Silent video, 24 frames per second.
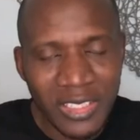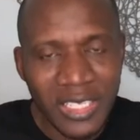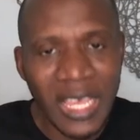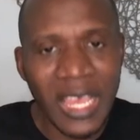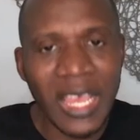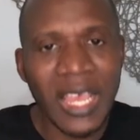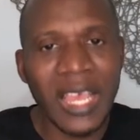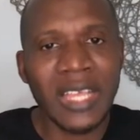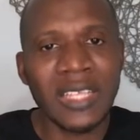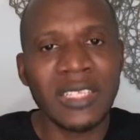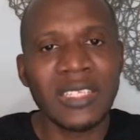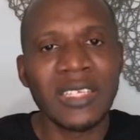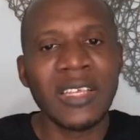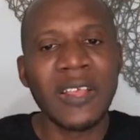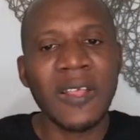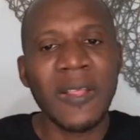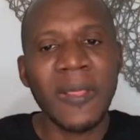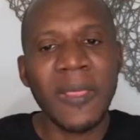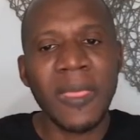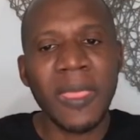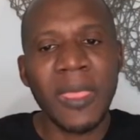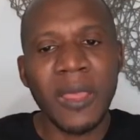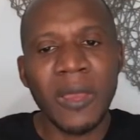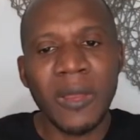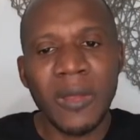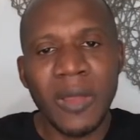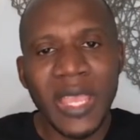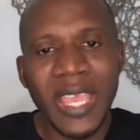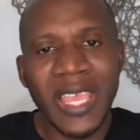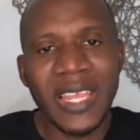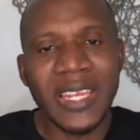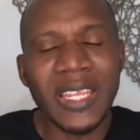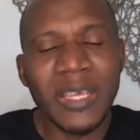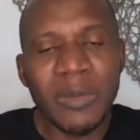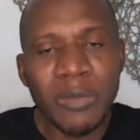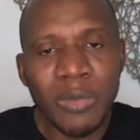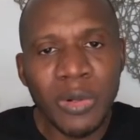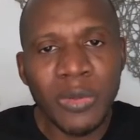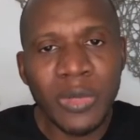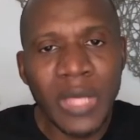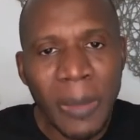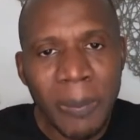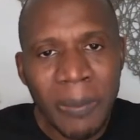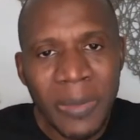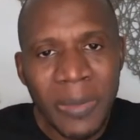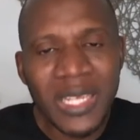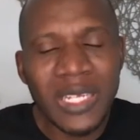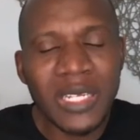that
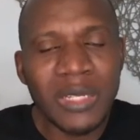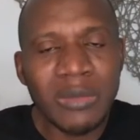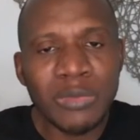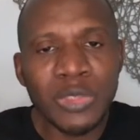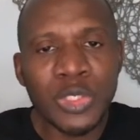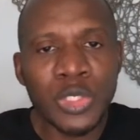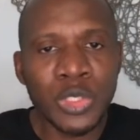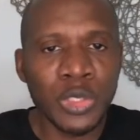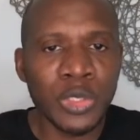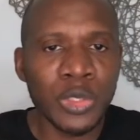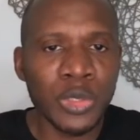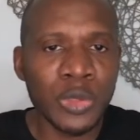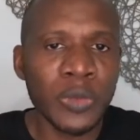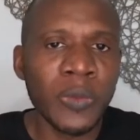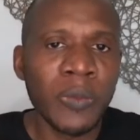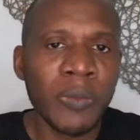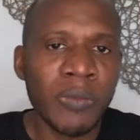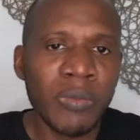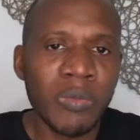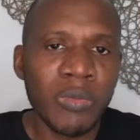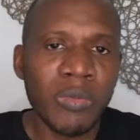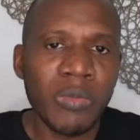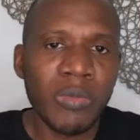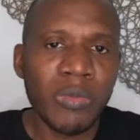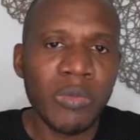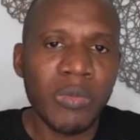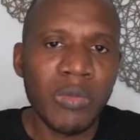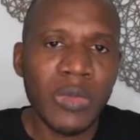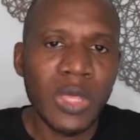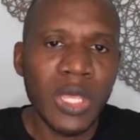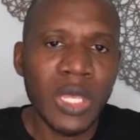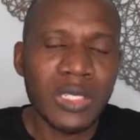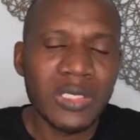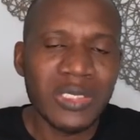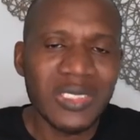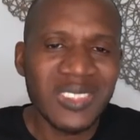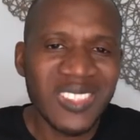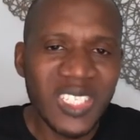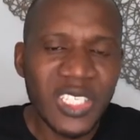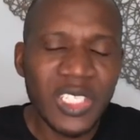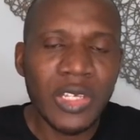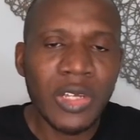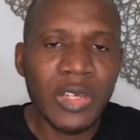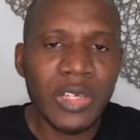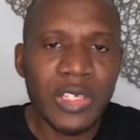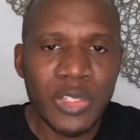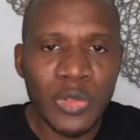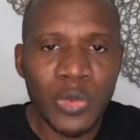made him to
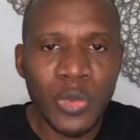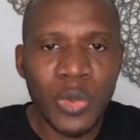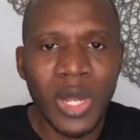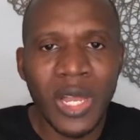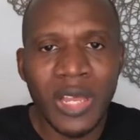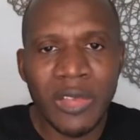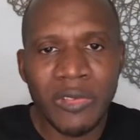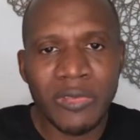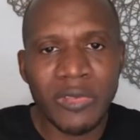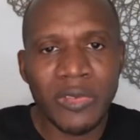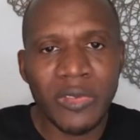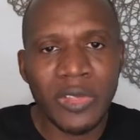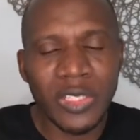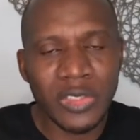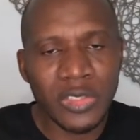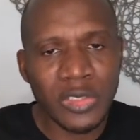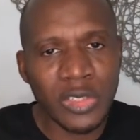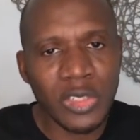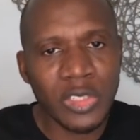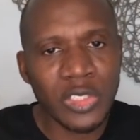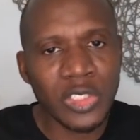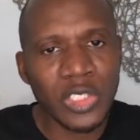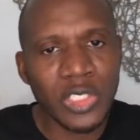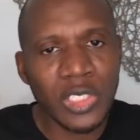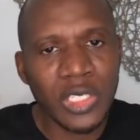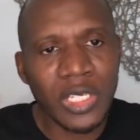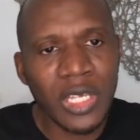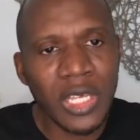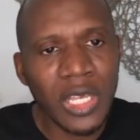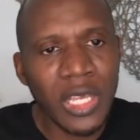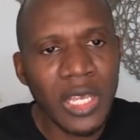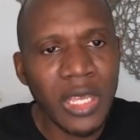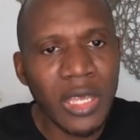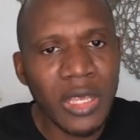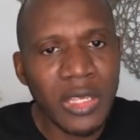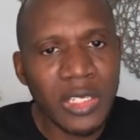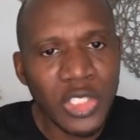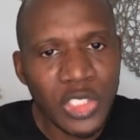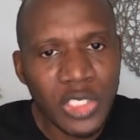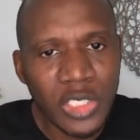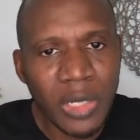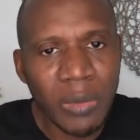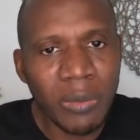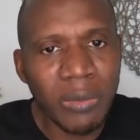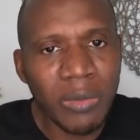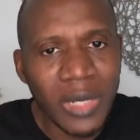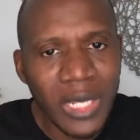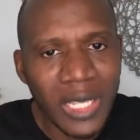treat his wife in such a
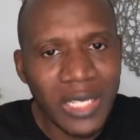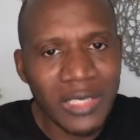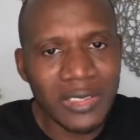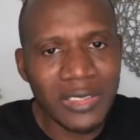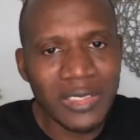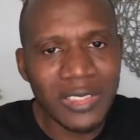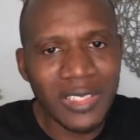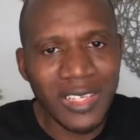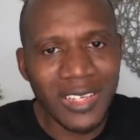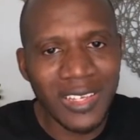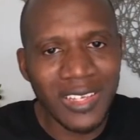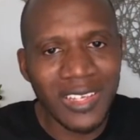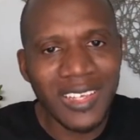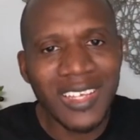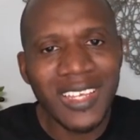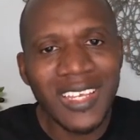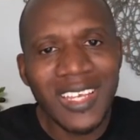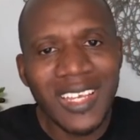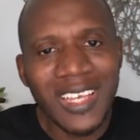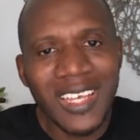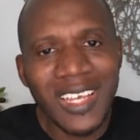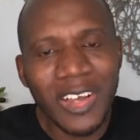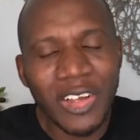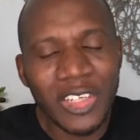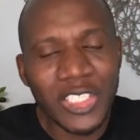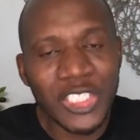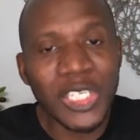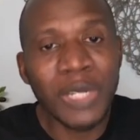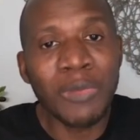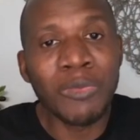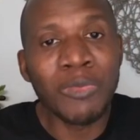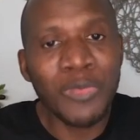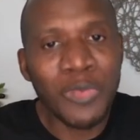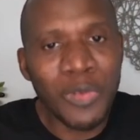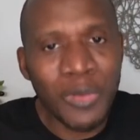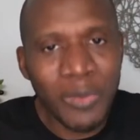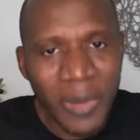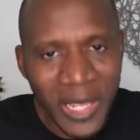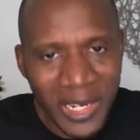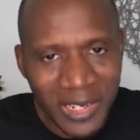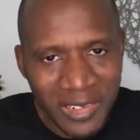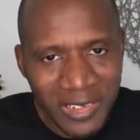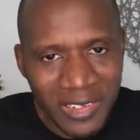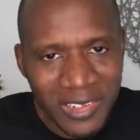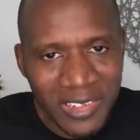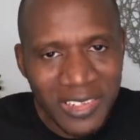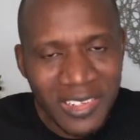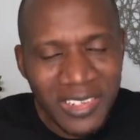shameful manner.